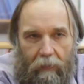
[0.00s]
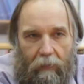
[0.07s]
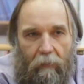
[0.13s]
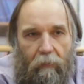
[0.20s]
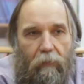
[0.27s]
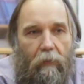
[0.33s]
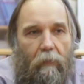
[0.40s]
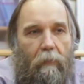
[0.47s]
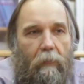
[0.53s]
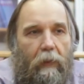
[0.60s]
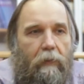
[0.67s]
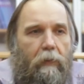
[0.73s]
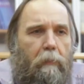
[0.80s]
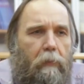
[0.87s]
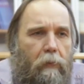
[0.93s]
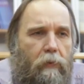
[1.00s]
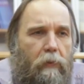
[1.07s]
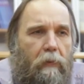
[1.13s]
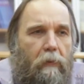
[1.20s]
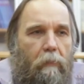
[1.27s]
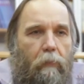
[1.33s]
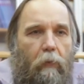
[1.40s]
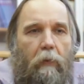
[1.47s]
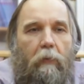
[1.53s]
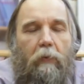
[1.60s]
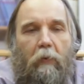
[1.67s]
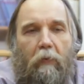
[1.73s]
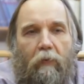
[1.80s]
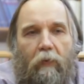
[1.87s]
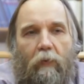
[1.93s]
from etymological
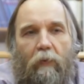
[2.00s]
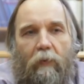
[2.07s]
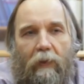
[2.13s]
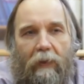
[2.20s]
point of view,